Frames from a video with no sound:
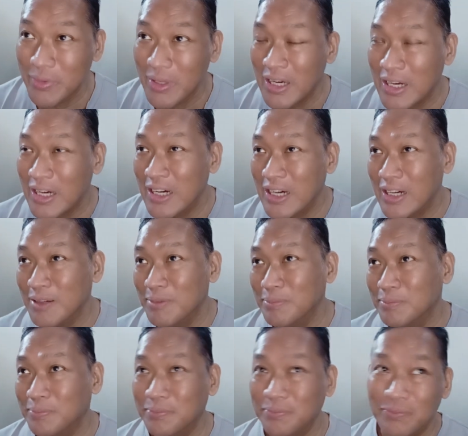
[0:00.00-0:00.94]
Um,
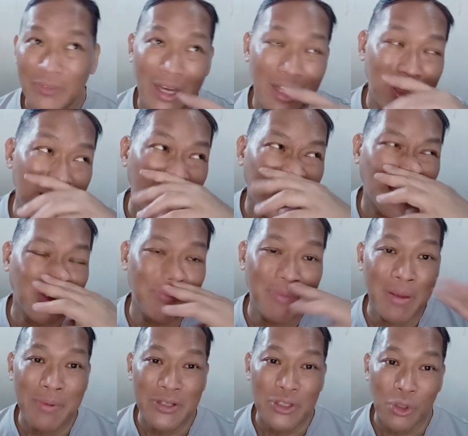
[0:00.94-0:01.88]
I think the
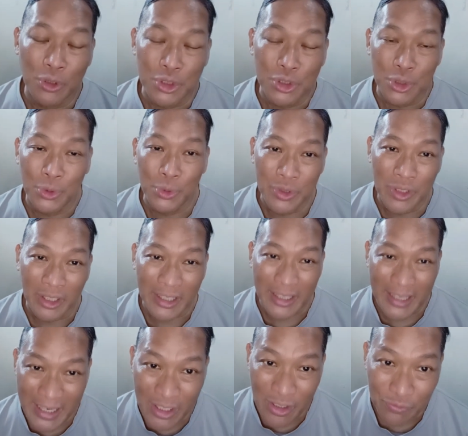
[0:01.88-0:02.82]
baby is also the
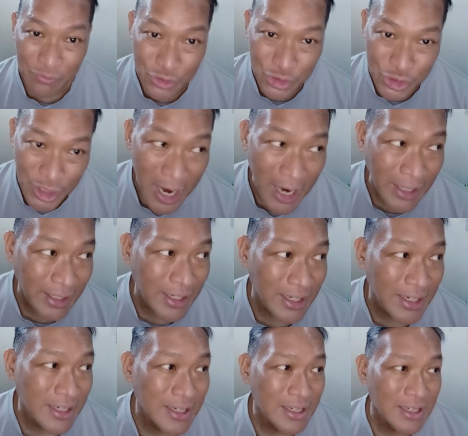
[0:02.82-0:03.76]
kid of Jack.
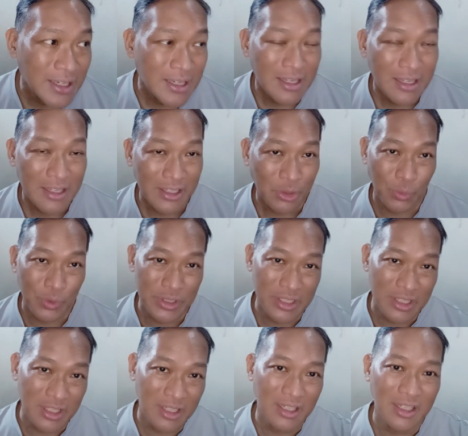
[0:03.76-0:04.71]
It was
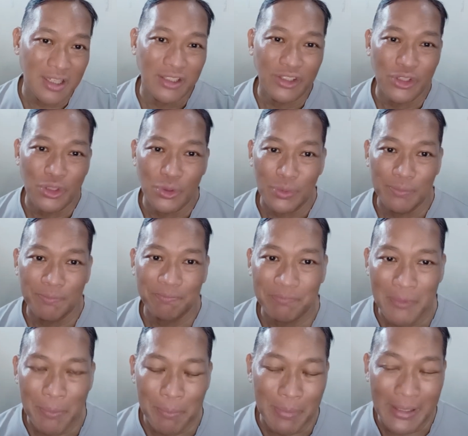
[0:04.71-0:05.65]
a, you know,
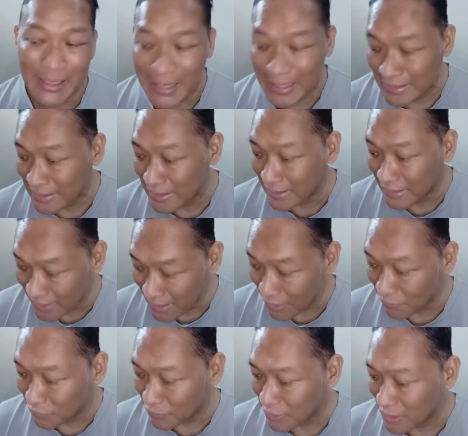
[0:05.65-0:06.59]
belated
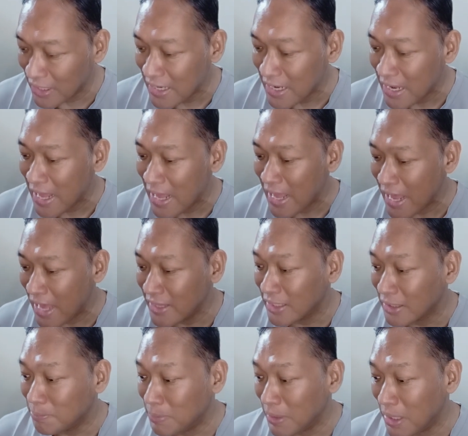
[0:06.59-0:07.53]
gift. And
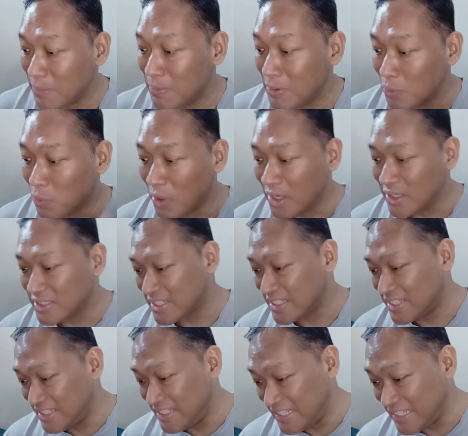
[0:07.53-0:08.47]
that baby was
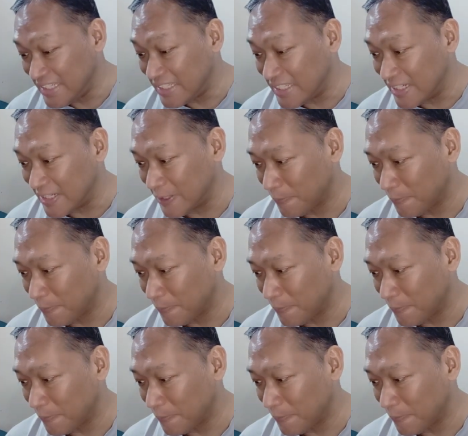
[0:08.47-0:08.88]
Dinah.